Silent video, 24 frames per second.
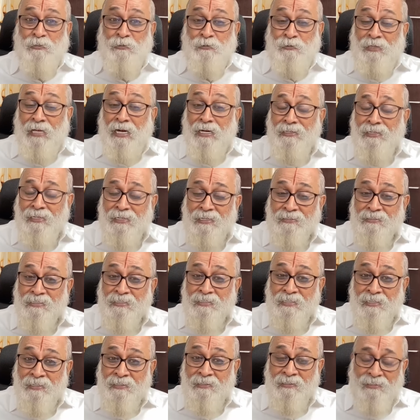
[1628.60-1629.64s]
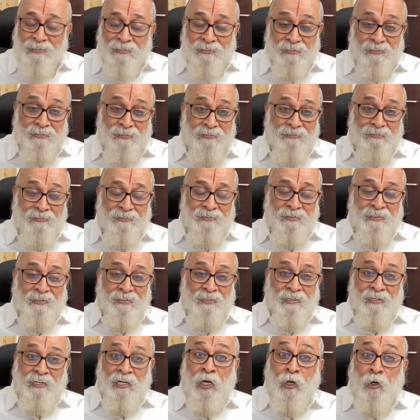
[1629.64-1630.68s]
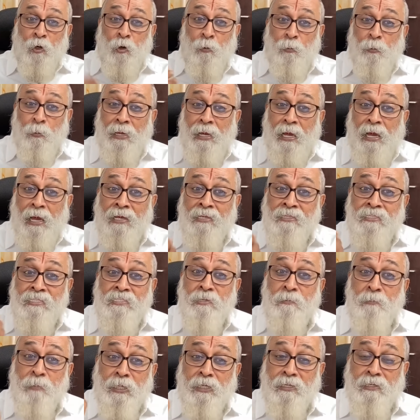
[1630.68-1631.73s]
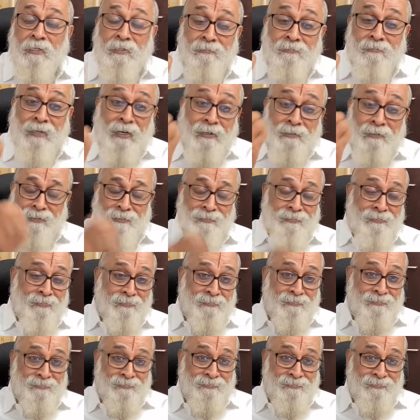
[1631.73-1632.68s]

To that extent, Naropa exhibited that